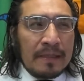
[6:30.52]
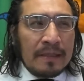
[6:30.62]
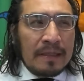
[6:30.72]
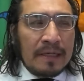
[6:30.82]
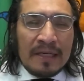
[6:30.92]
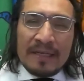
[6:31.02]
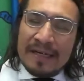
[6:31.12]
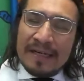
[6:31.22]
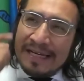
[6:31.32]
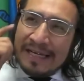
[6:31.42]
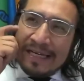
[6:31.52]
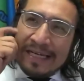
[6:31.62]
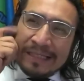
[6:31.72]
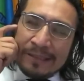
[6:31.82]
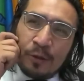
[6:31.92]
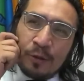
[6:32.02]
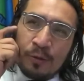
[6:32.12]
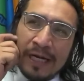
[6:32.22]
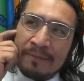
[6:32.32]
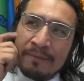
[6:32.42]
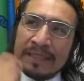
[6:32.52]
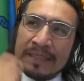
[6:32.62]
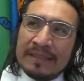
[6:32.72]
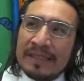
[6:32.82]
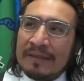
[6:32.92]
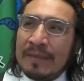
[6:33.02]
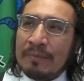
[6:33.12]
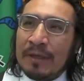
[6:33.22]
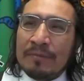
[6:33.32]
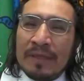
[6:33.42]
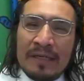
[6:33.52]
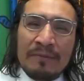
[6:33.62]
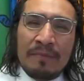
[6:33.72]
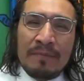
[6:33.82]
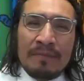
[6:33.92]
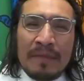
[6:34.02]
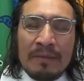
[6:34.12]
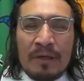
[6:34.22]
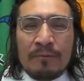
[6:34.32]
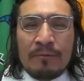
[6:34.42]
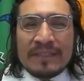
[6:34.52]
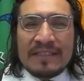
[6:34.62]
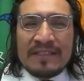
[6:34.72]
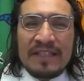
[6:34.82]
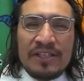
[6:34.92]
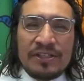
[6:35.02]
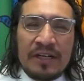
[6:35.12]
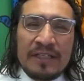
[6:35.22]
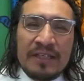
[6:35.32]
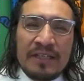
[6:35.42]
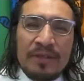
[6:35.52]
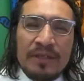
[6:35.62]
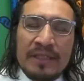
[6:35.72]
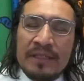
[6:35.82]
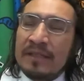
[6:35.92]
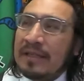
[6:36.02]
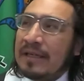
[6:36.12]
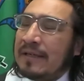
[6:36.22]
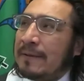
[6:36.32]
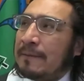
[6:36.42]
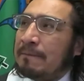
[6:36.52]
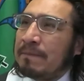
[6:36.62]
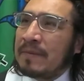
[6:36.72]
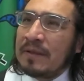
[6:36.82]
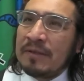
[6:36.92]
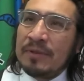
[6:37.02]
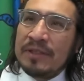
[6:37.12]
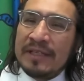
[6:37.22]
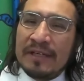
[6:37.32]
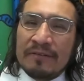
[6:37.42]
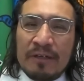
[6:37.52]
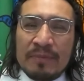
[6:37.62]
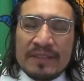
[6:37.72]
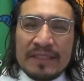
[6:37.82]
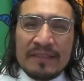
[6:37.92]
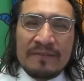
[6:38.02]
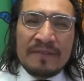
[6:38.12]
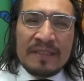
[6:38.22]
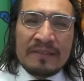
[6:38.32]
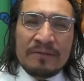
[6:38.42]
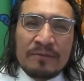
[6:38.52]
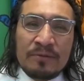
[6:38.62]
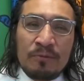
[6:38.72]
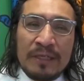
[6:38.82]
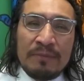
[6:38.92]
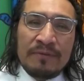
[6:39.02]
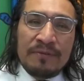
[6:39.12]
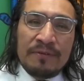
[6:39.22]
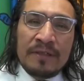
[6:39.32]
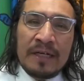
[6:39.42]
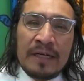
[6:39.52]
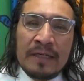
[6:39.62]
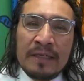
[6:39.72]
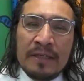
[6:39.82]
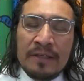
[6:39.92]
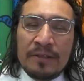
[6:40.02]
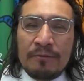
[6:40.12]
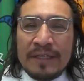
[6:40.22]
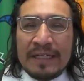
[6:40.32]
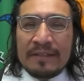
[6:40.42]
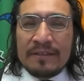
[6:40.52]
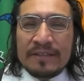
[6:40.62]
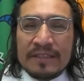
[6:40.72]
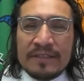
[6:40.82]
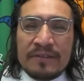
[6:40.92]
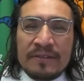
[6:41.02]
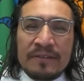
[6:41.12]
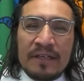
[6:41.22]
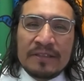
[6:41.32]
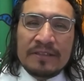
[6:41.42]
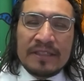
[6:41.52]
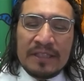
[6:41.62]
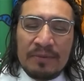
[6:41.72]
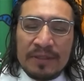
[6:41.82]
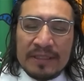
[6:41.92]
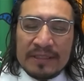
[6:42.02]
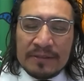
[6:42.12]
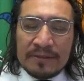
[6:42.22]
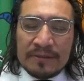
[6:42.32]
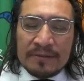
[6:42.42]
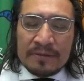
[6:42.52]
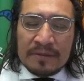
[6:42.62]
I don't know why, but my mom was a CHR in the community, community health representative. That's way before we had nurses or doctors in the community. So,